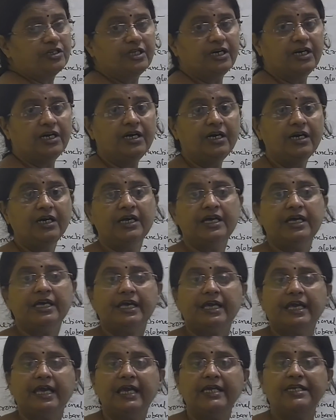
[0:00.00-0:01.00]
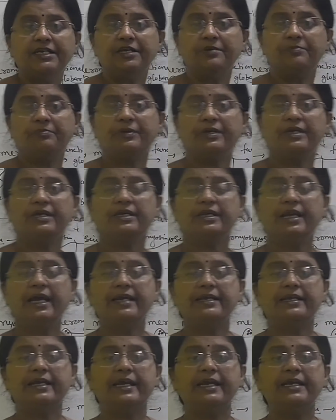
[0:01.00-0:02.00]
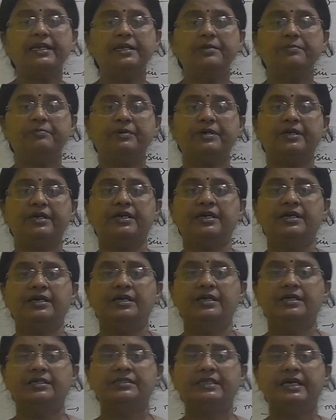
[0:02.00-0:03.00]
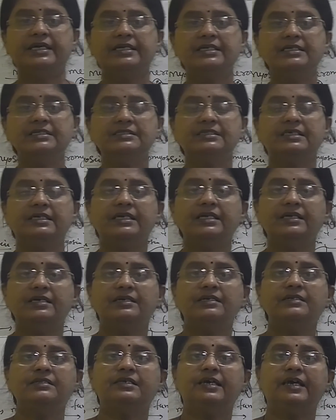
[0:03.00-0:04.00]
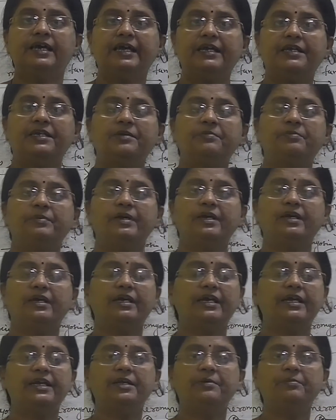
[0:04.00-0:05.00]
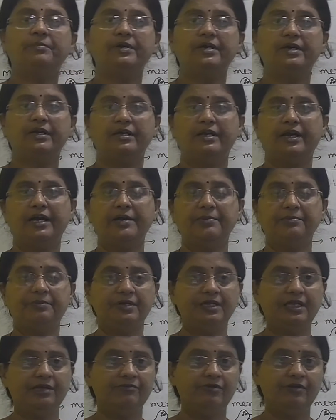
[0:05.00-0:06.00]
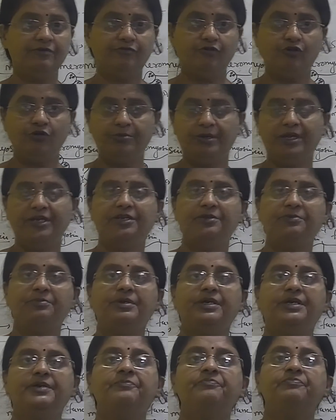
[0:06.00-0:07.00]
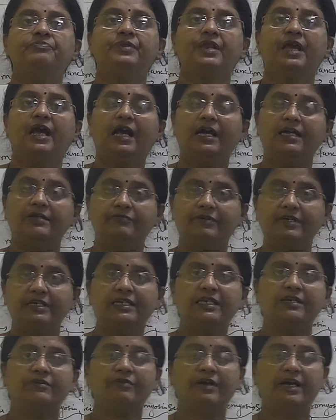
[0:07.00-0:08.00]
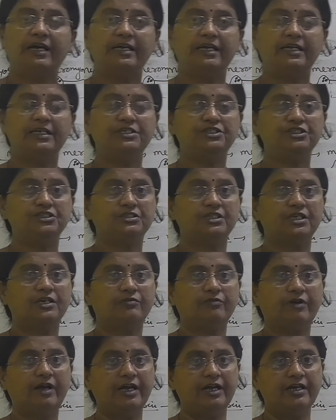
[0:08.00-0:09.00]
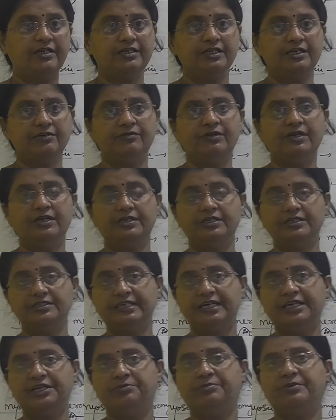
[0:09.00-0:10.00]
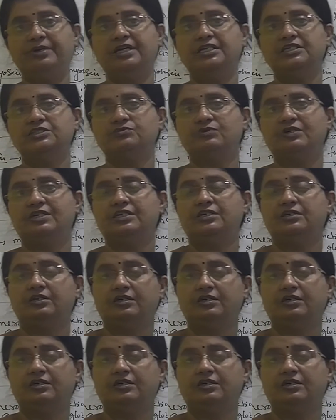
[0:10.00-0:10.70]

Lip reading: the ATP, right? ATP. That is, here the ATP, ADP and IP, they will form ATP, and when required energy is required, this ATPase will